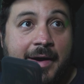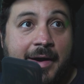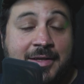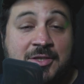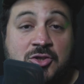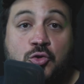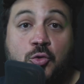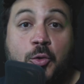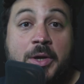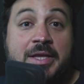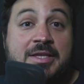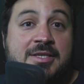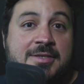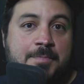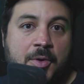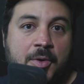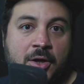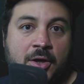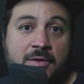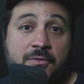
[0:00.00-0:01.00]
sweet
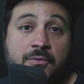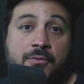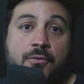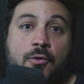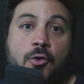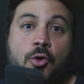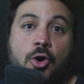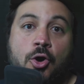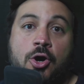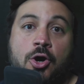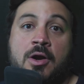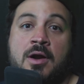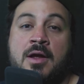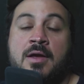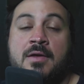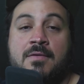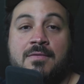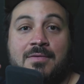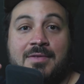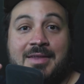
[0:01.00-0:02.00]
spot for
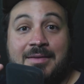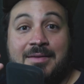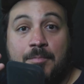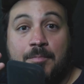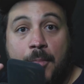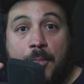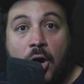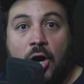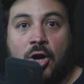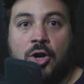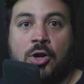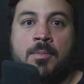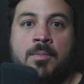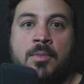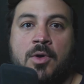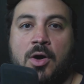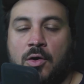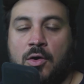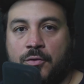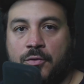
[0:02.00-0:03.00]
the
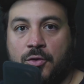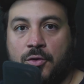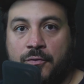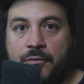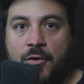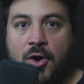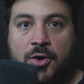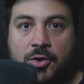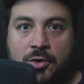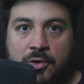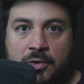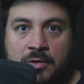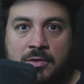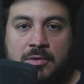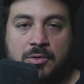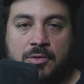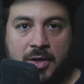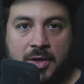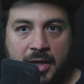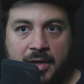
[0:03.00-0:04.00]
bottom of your funnel,
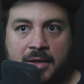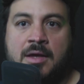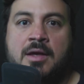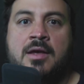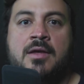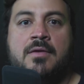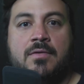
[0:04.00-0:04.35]
okay?